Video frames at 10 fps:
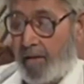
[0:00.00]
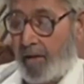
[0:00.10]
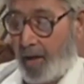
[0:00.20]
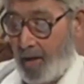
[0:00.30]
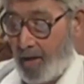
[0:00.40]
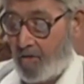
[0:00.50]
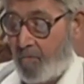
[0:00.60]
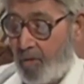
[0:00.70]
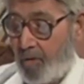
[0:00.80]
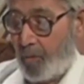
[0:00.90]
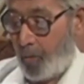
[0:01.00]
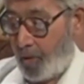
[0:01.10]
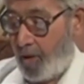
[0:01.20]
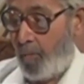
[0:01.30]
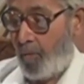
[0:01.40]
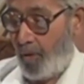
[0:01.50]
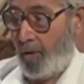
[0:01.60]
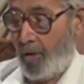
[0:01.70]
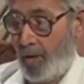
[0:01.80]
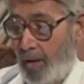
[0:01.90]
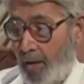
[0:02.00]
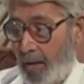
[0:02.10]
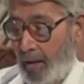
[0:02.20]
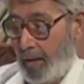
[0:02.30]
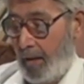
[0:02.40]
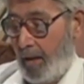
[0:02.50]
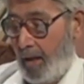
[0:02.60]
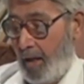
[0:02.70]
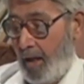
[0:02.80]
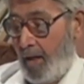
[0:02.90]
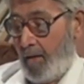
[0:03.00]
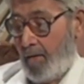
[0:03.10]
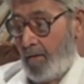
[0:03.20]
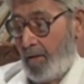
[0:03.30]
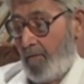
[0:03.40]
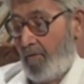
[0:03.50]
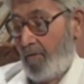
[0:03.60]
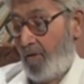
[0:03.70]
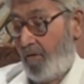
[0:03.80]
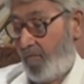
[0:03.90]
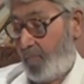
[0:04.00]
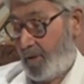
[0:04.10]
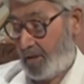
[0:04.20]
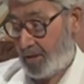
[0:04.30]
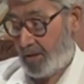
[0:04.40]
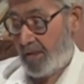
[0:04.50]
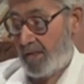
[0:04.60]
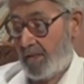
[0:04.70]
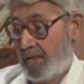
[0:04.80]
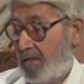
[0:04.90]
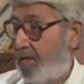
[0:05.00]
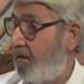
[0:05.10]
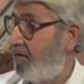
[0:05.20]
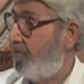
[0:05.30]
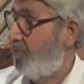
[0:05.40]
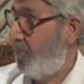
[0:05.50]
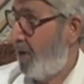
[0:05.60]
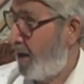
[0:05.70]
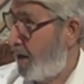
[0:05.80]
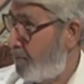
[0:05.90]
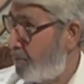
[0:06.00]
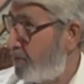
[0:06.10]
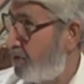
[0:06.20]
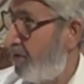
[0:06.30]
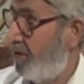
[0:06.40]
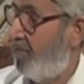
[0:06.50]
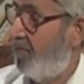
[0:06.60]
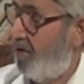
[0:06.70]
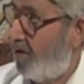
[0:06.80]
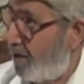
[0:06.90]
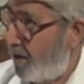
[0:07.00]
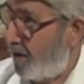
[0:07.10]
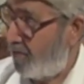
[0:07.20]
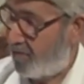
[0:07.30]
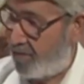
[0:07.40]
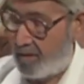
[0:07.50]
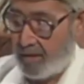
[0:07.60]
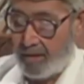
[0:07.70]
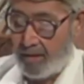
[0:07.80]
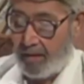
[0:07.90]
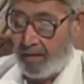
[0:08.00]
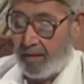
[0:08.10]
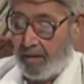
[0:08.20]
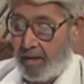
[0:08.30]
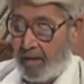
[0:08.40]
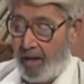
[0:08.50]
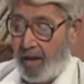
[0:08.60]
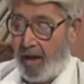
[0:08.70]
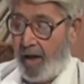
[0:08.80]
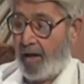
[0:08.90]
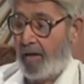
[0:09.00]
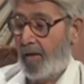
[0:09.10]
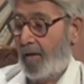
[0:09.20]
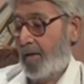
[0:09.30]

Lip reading: a nice pictorial book. And having lot of pictures, lot of maps, lot of photographs. And